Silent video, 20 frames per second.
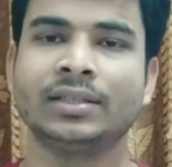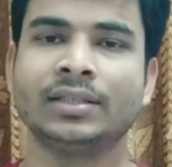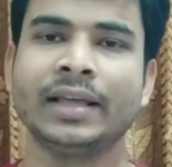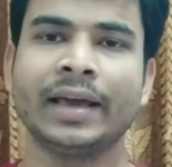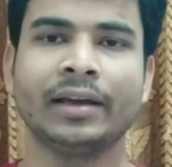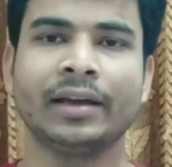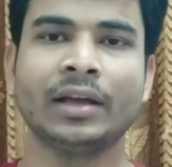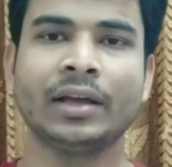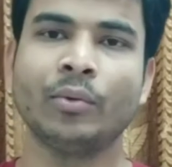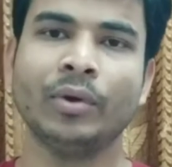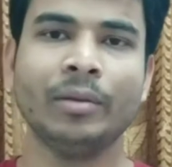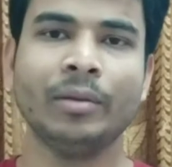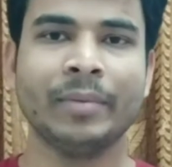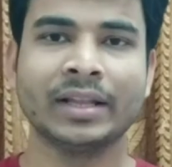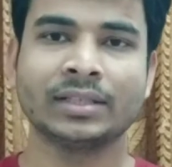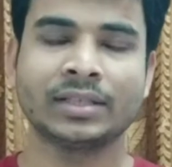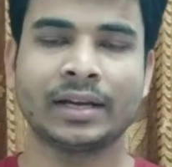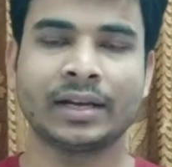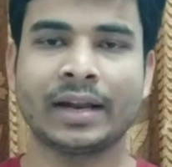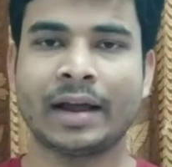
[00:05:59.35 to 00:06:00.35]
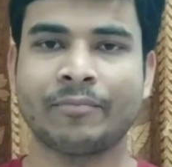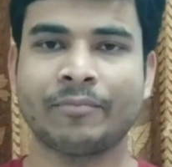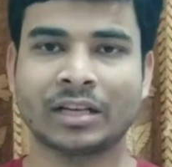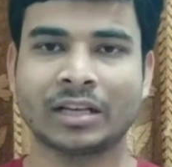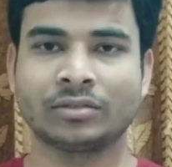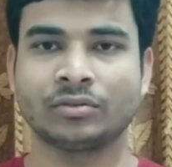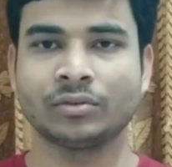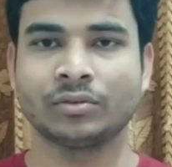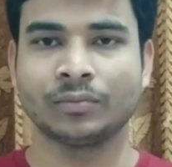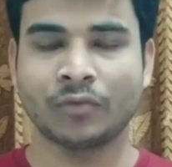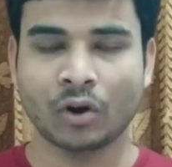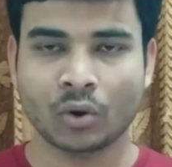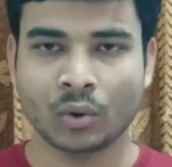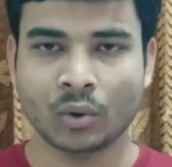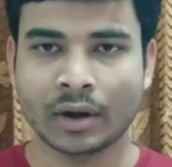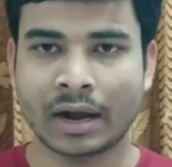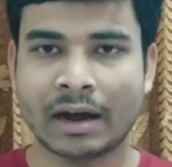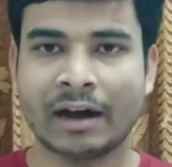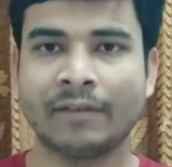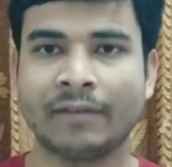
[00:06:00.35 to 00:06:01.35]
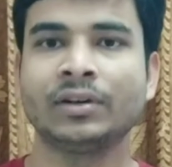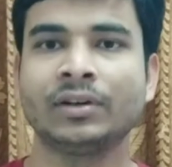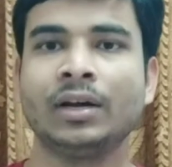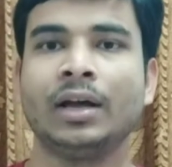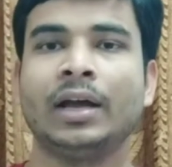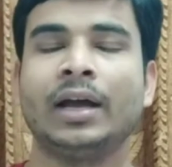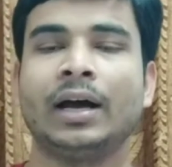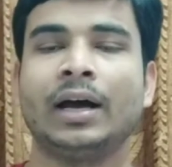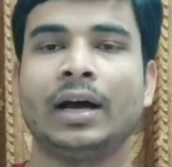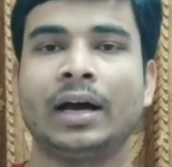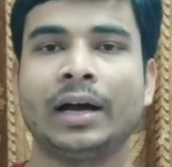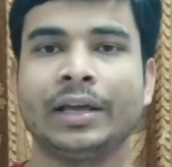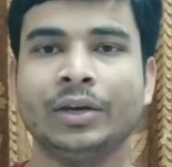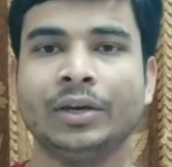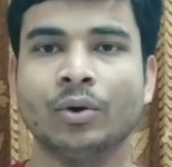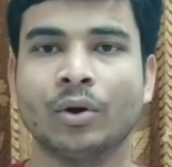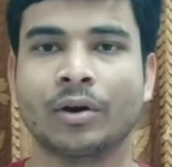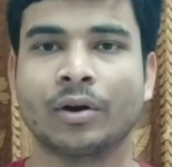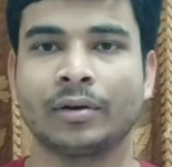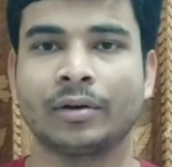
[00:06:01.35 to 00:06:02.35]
They they will mention a past photograph, uh, your.